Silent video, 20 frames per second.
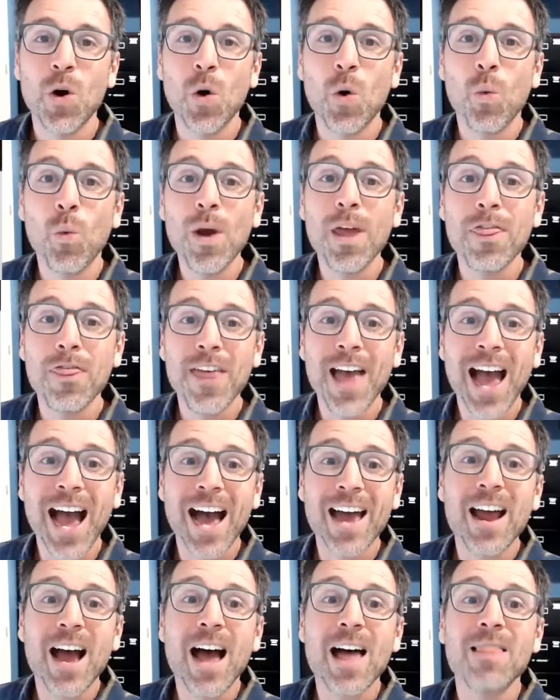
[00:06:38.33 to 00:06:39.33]
With
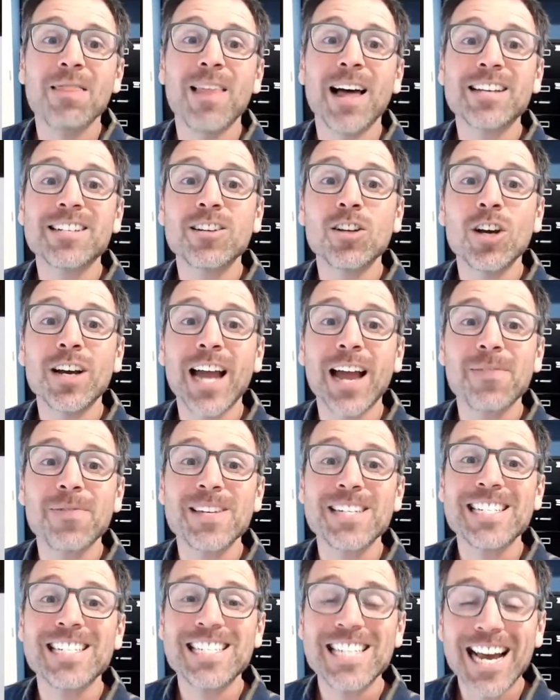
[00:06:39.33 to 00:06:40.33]
that, let's look at the
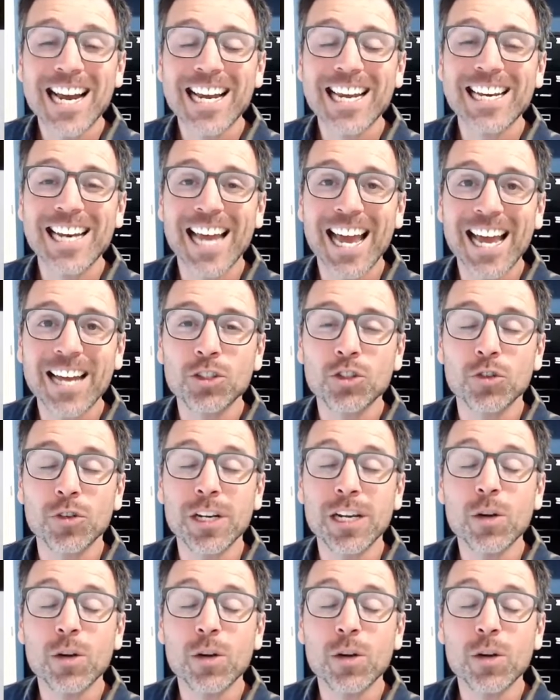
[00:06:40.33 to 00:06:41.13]
second entry.